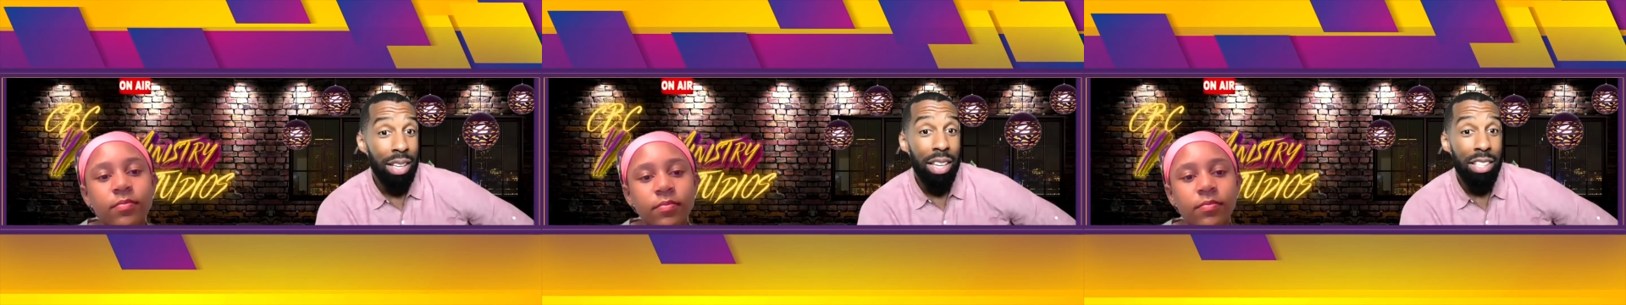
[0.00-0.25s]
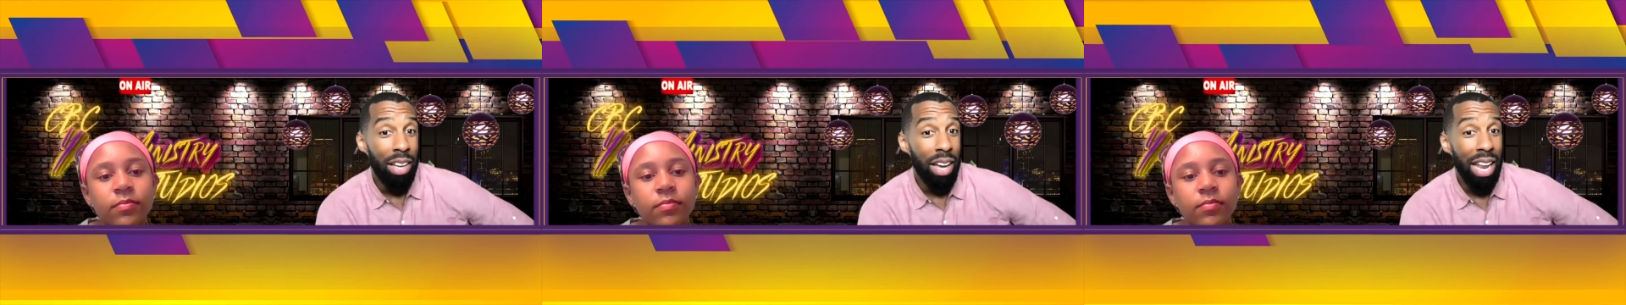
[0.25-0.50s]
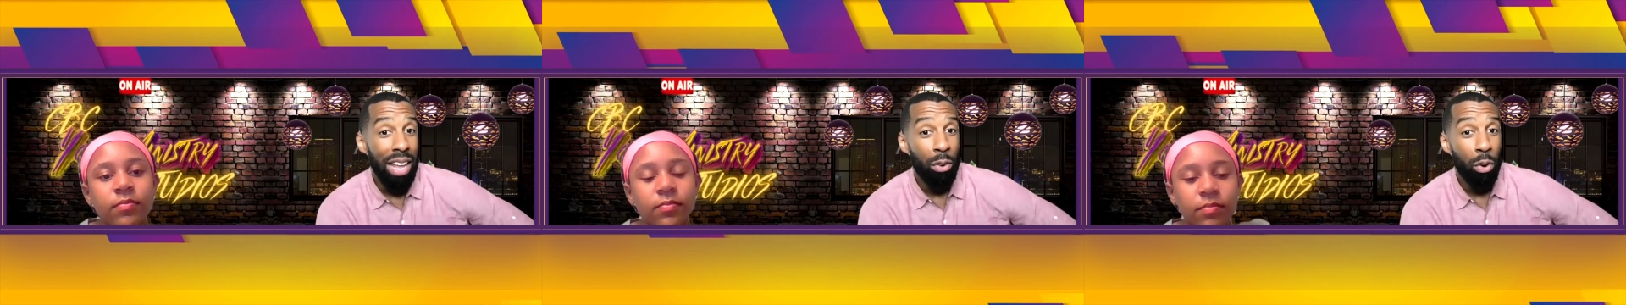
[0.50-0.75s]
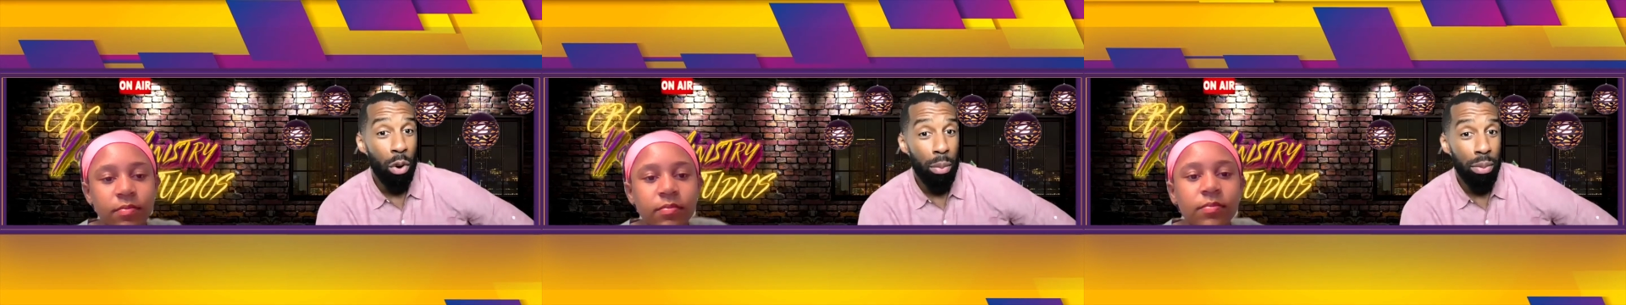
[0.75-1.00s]
Speaker 1: and so gotta have
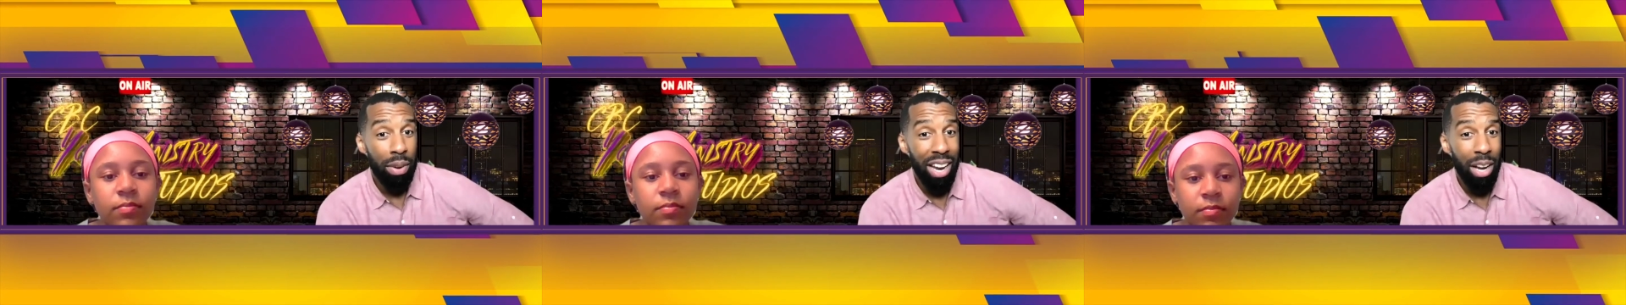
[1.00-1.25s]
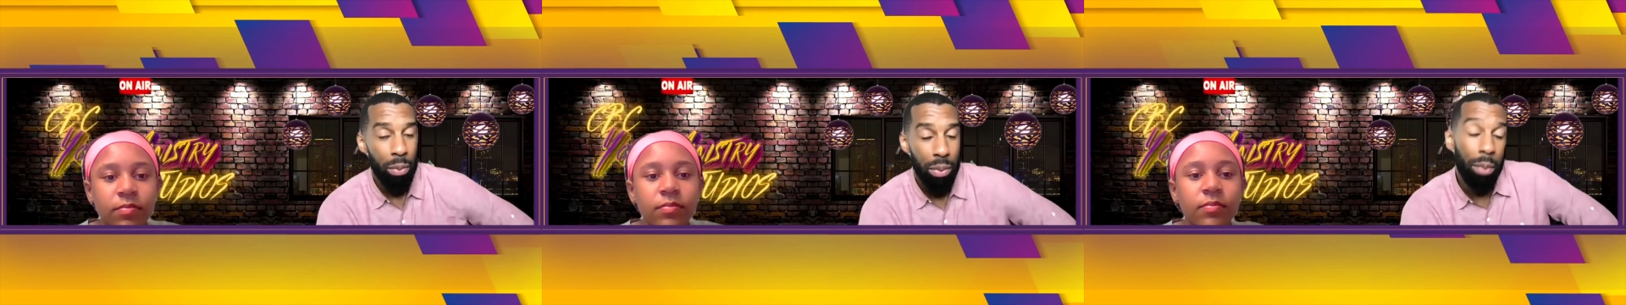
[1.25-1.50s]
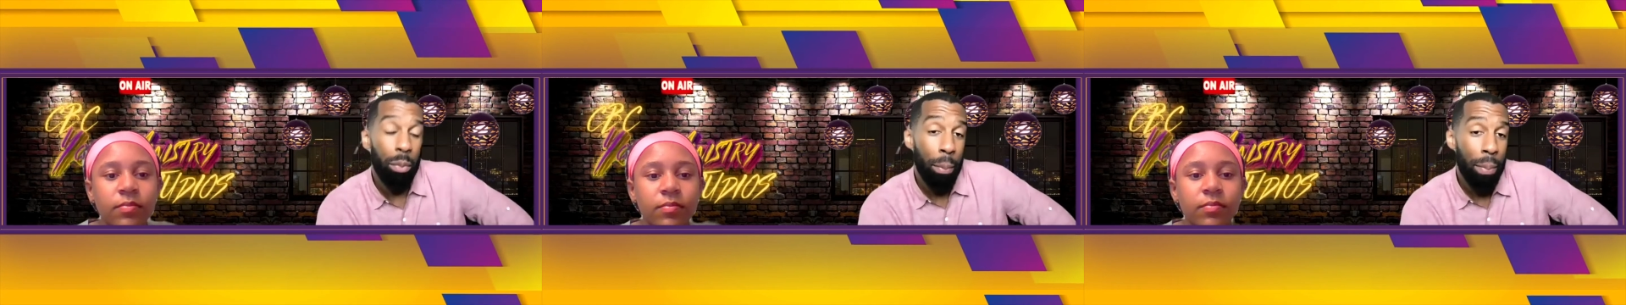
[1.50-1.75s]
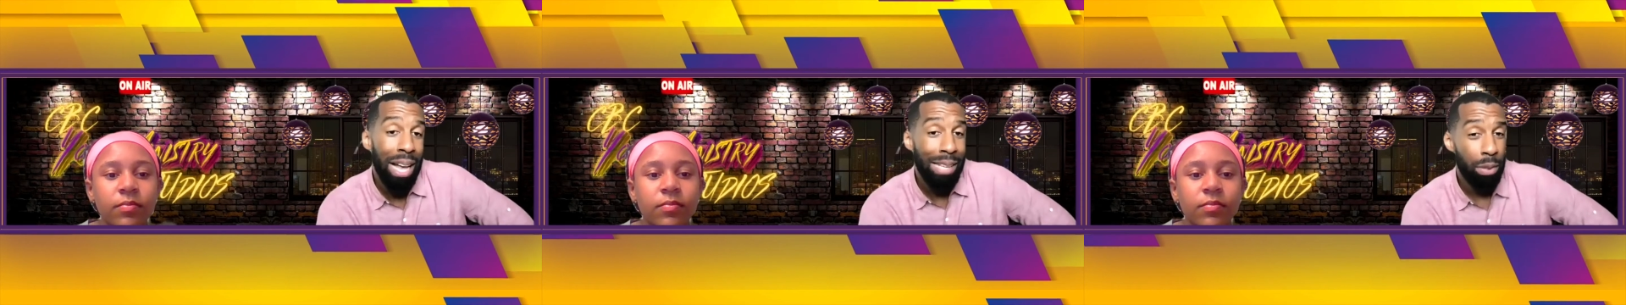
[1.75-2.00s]
cornbread when, when
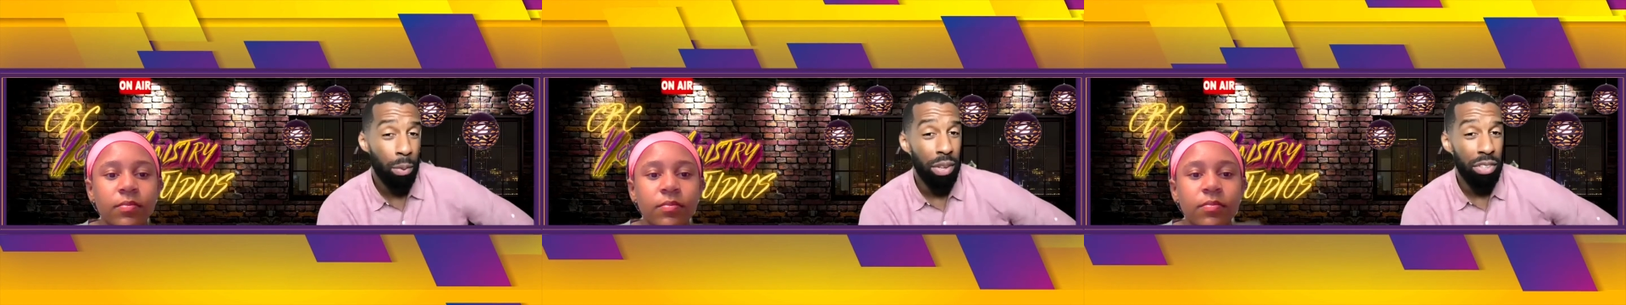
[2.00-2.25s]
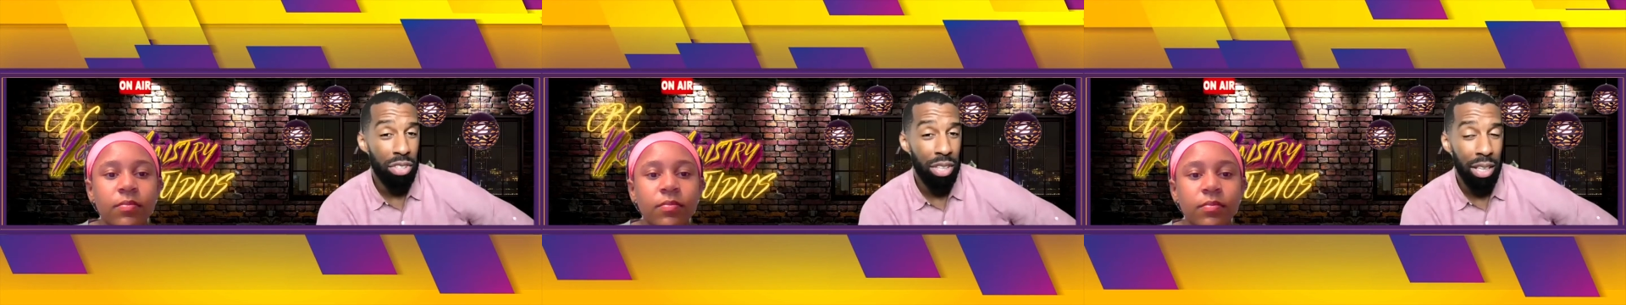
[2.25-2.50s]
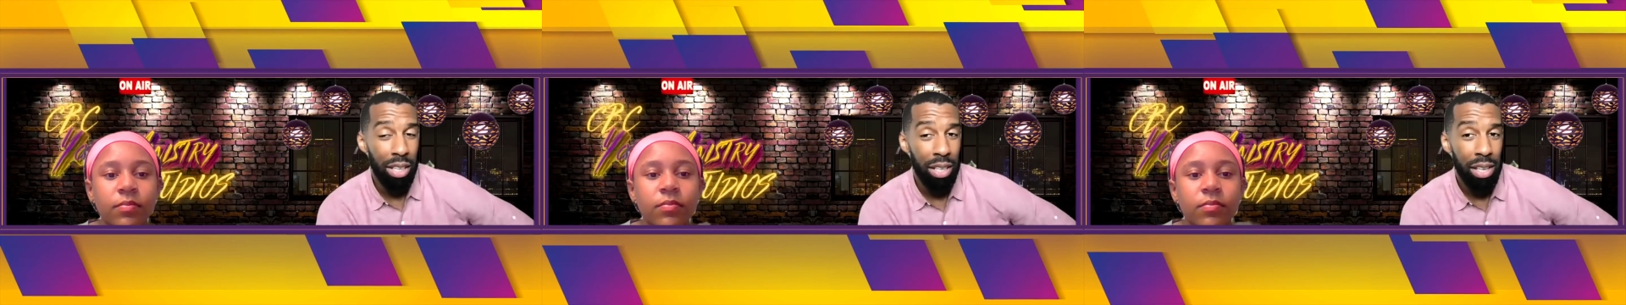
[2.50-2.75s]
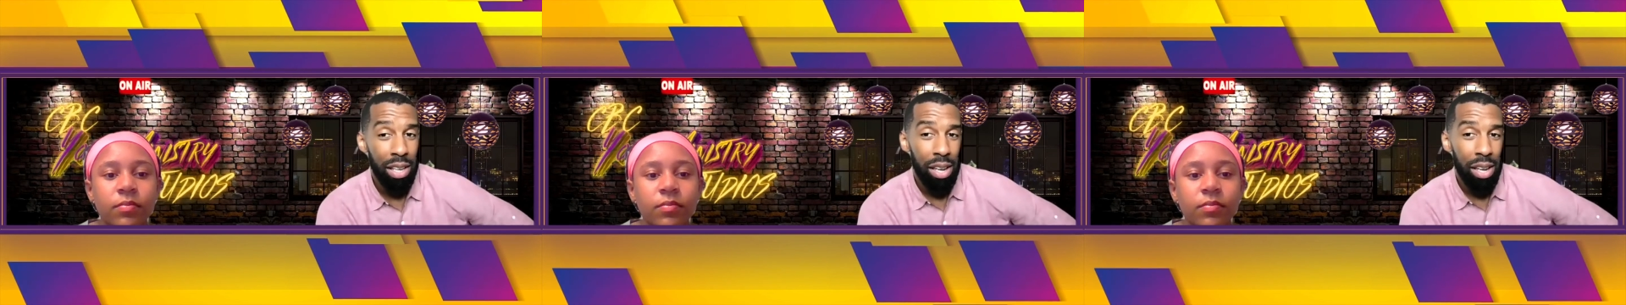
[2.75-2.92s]
possible with chili.